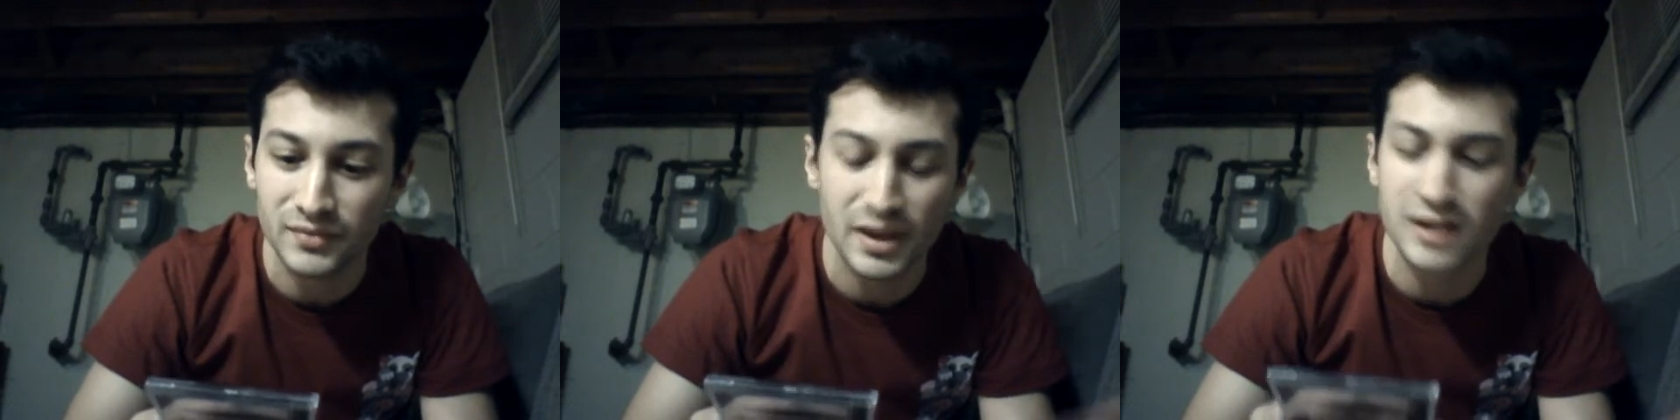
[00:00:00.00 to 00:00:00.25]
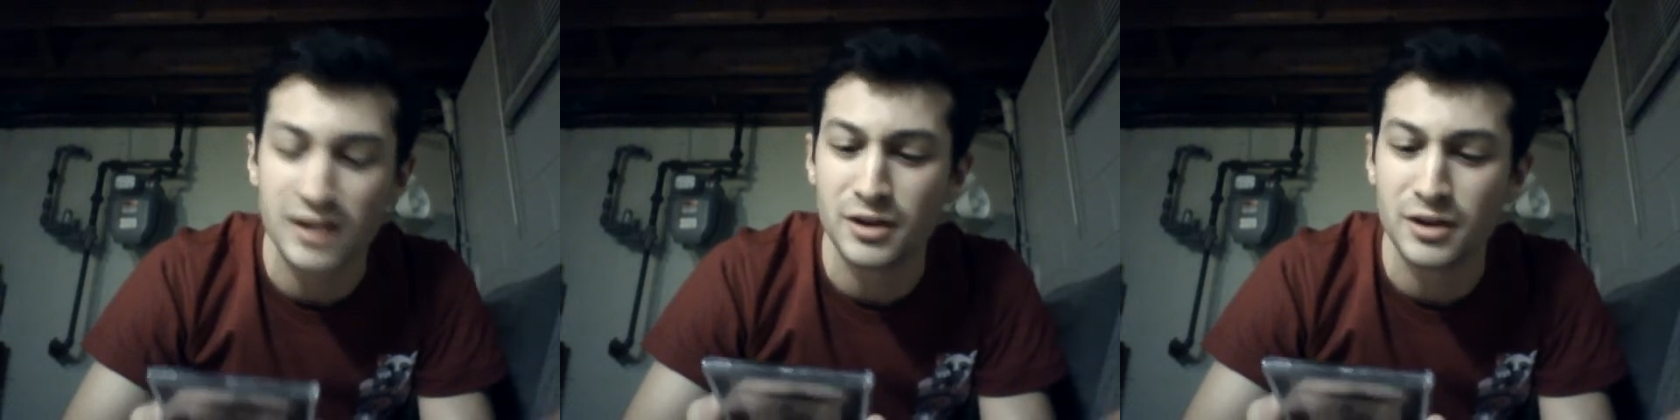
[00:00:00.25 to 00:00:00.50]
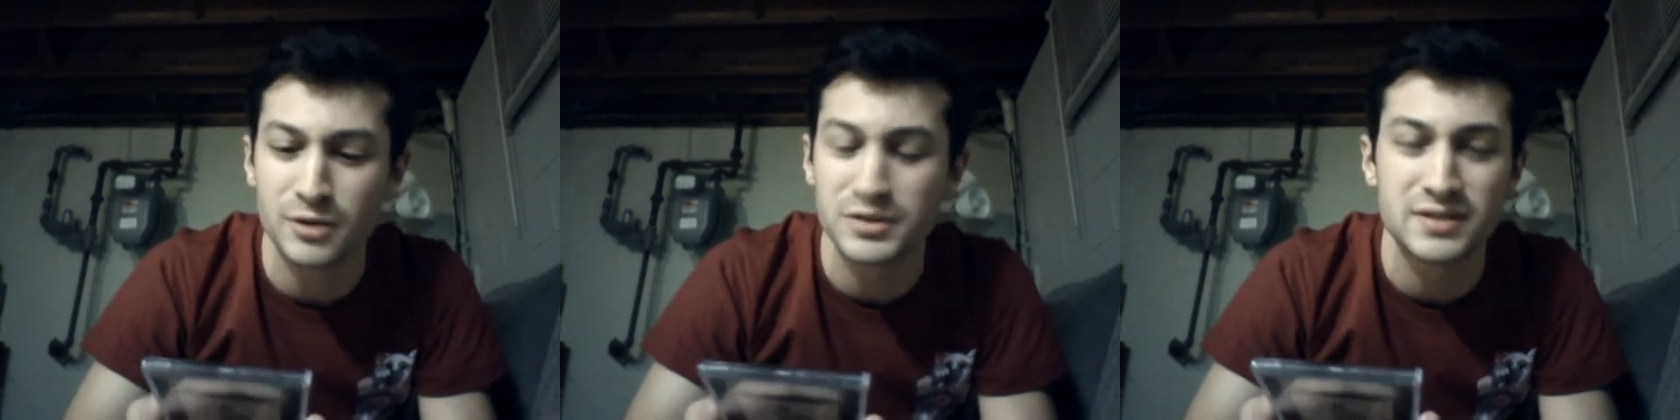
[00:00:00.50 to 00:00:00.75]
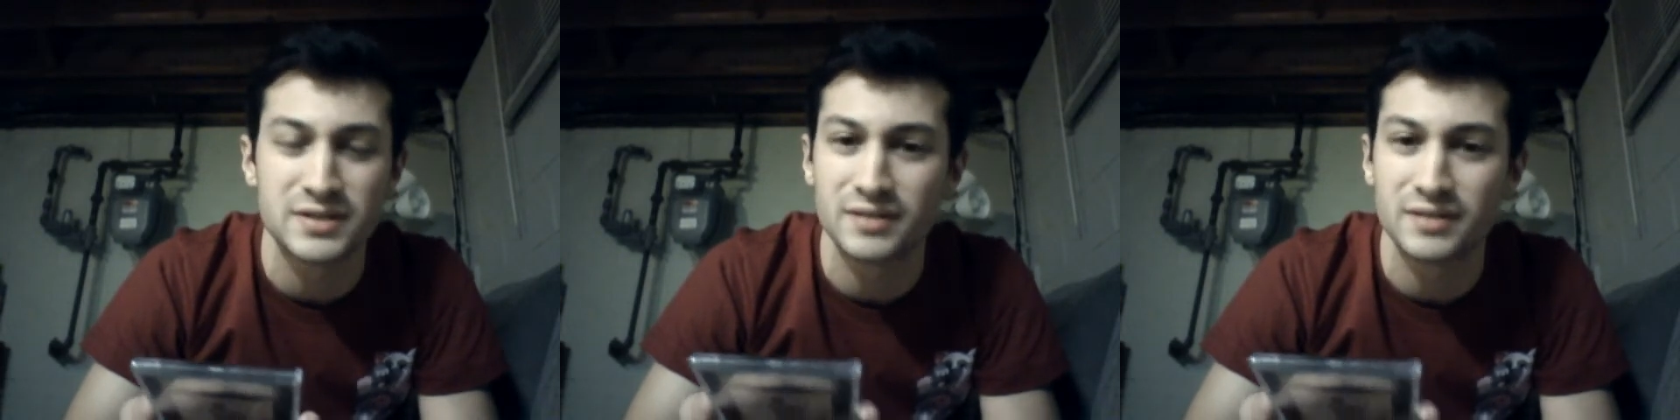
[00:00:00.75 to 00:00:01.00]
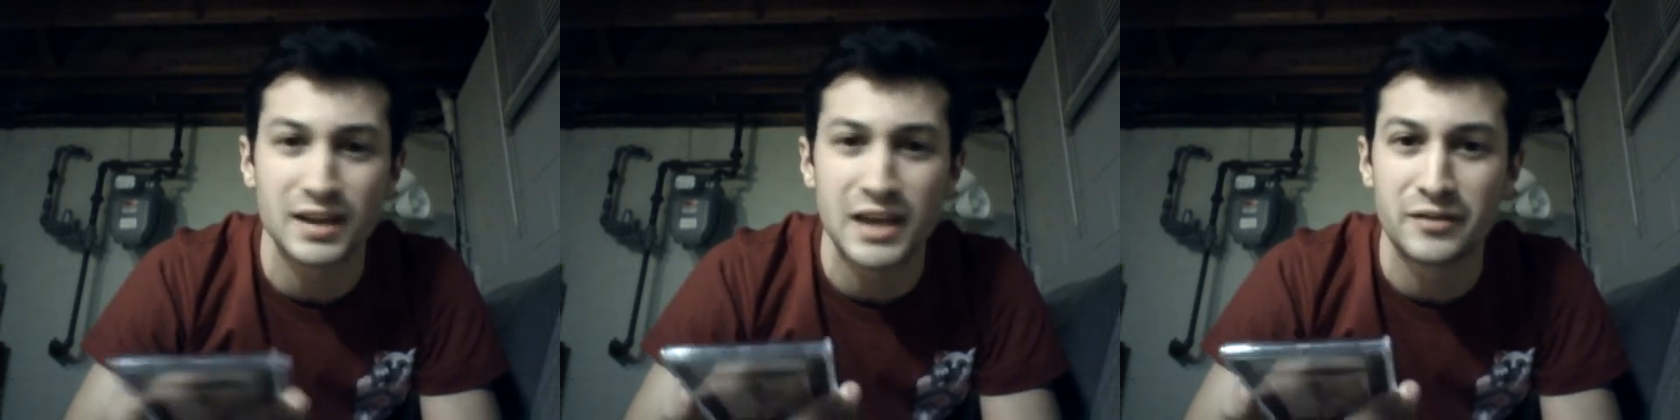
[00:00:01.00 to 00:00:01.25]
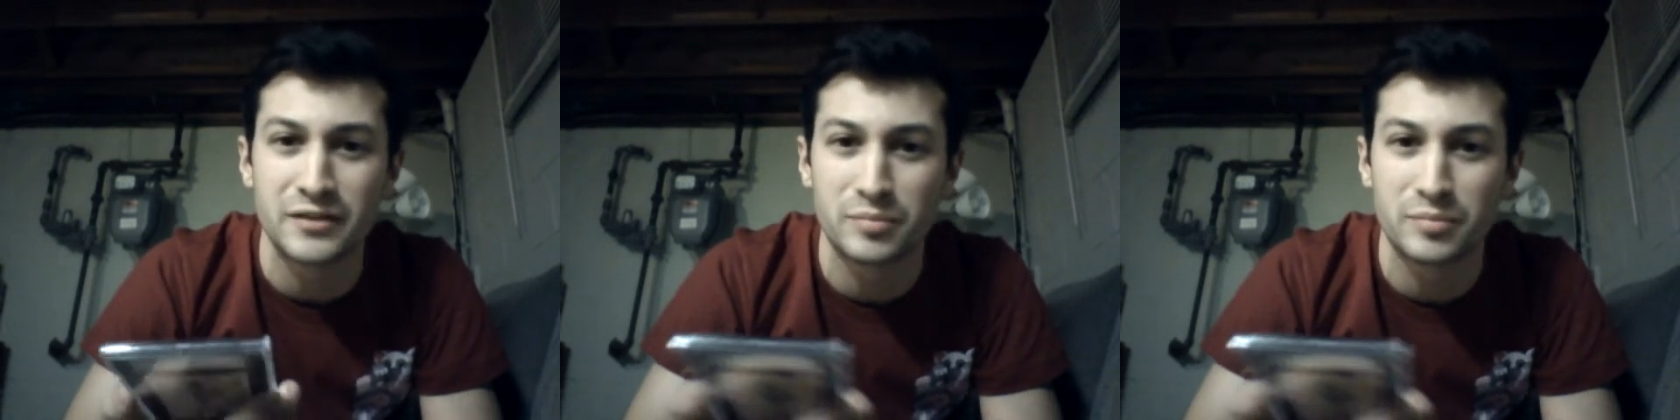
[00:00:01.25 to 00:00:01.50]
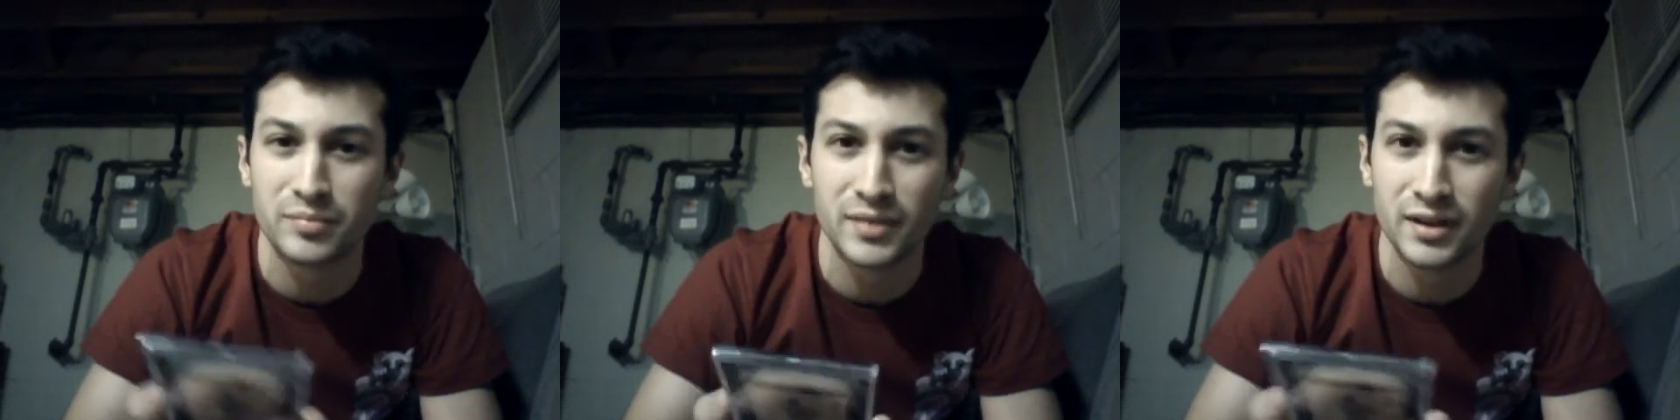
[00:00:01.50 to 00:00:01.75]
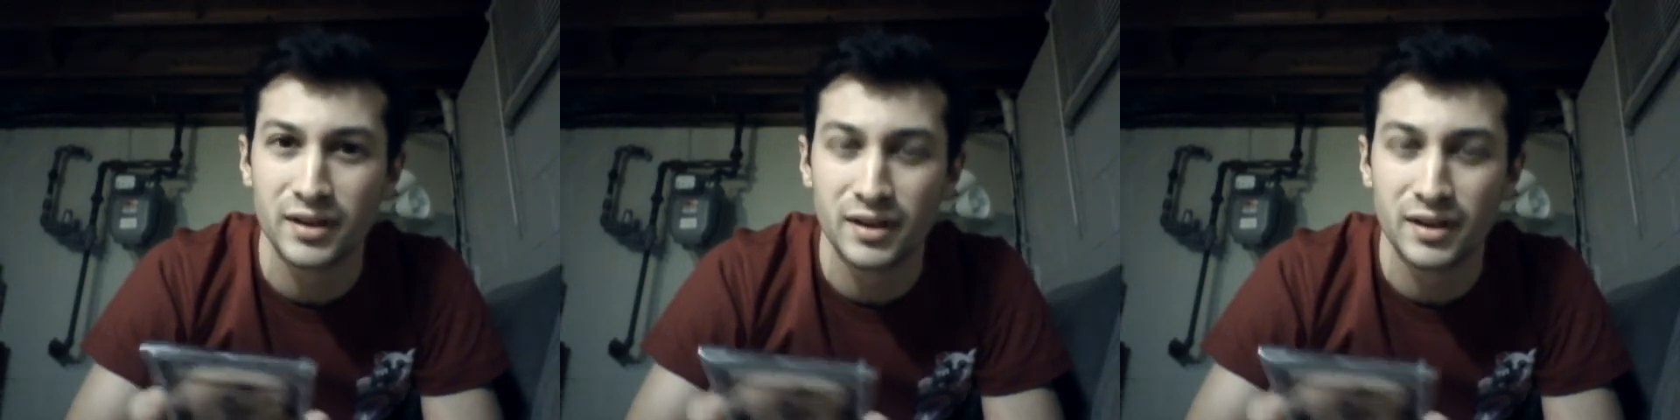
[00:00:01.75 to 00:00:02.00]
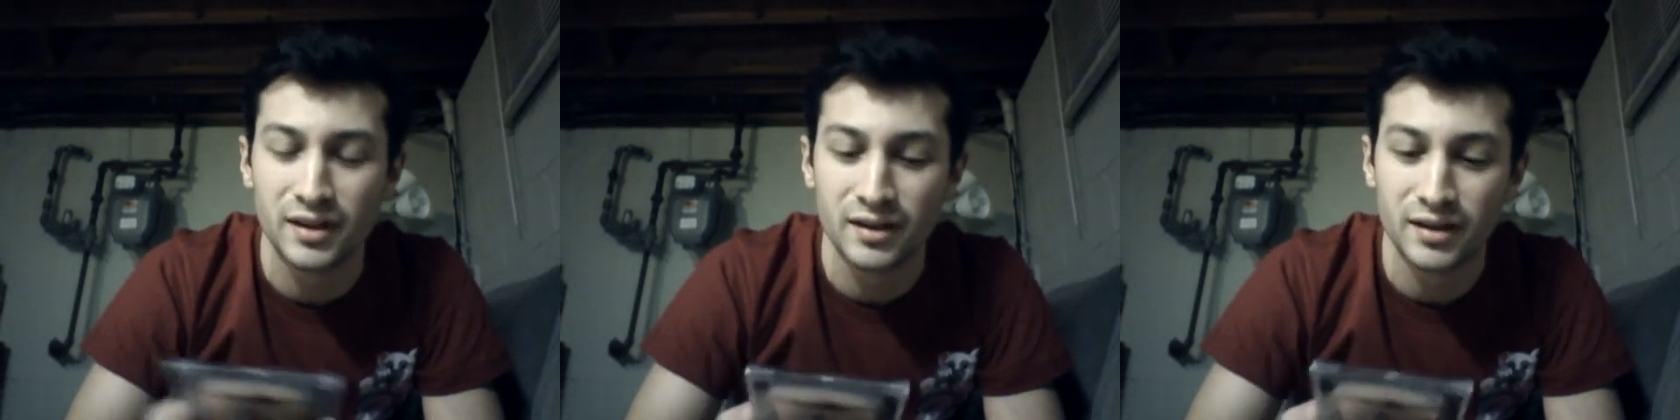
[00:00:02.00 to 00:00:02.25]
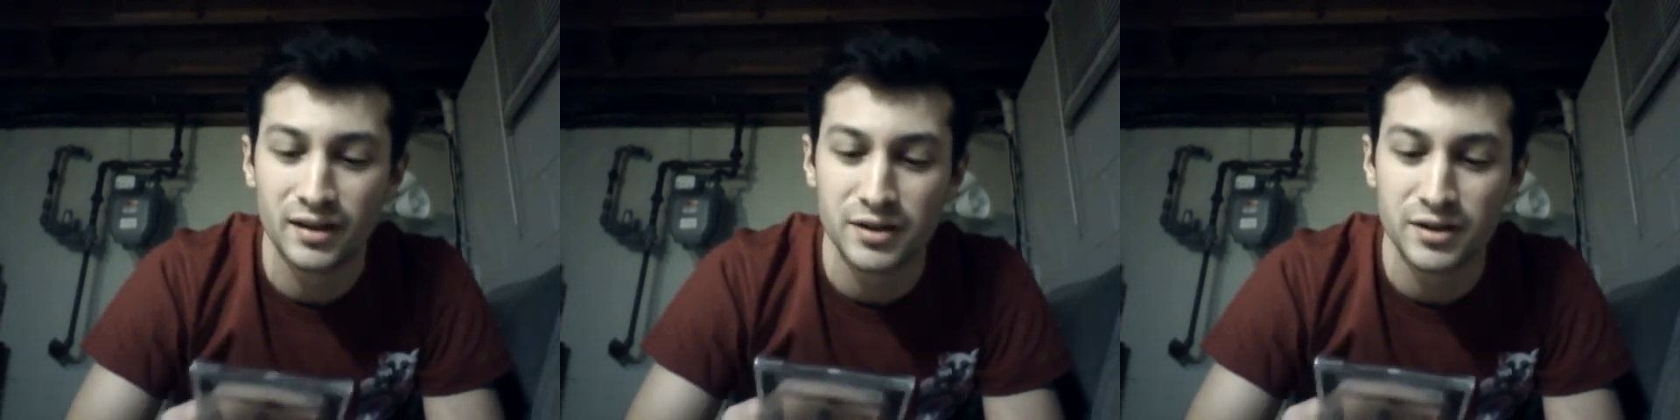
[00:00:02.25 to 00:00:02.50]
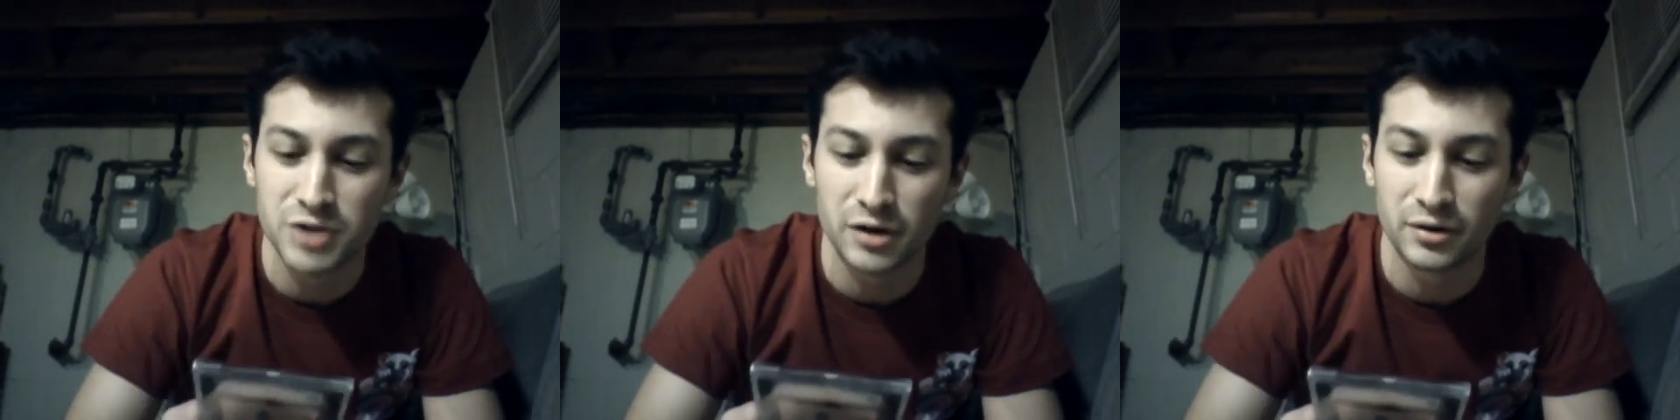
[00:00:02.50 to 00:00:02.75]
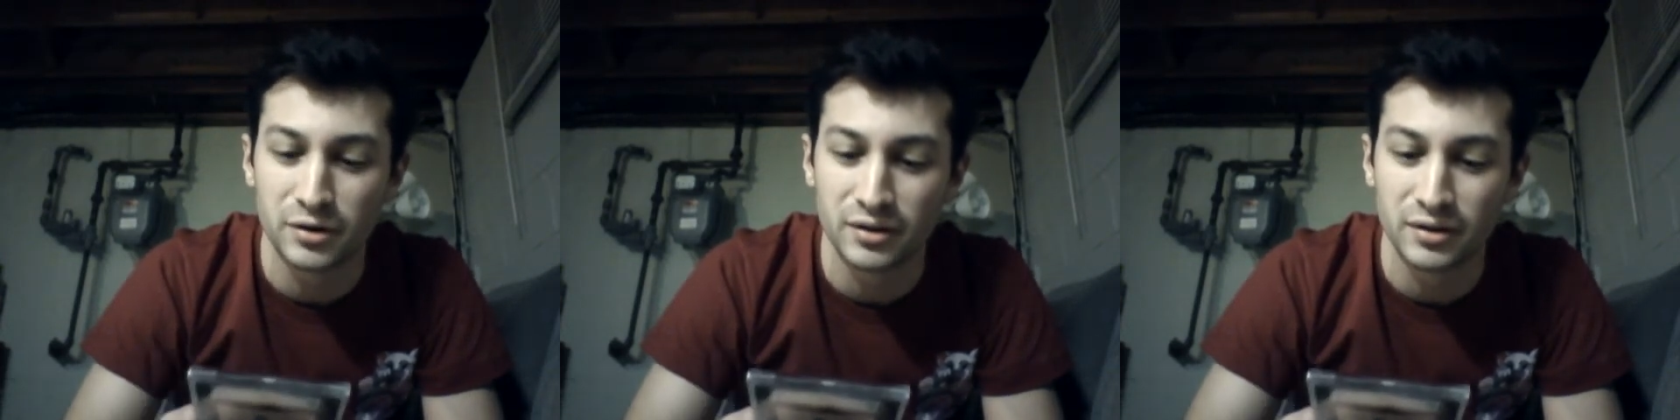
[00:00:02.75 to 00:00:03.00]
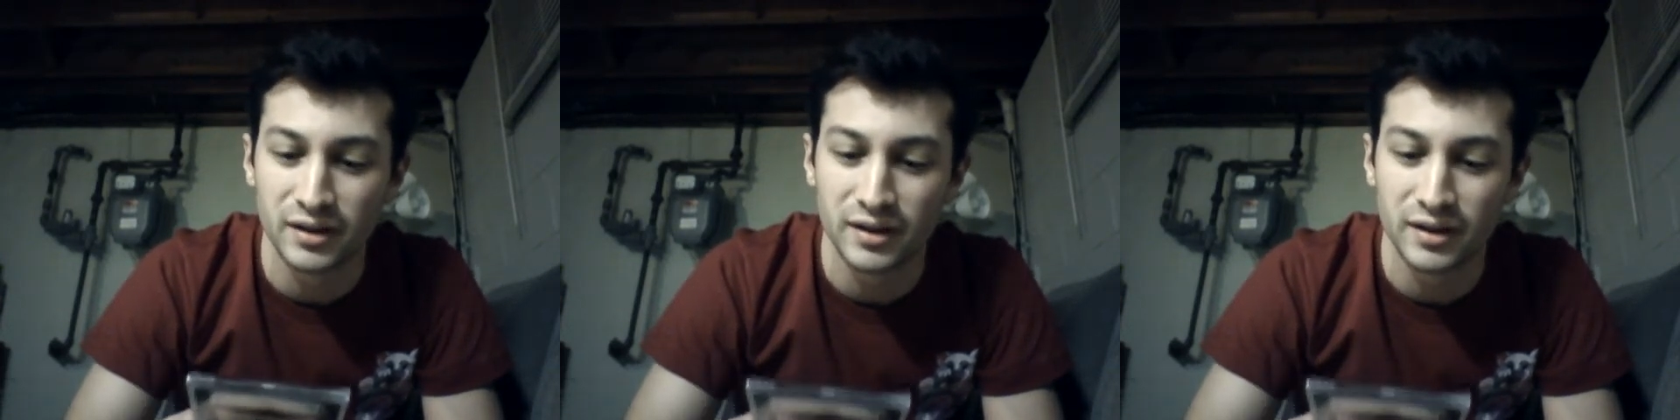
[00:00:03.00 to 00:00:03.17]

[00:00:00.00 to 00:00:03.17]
just like gave it a general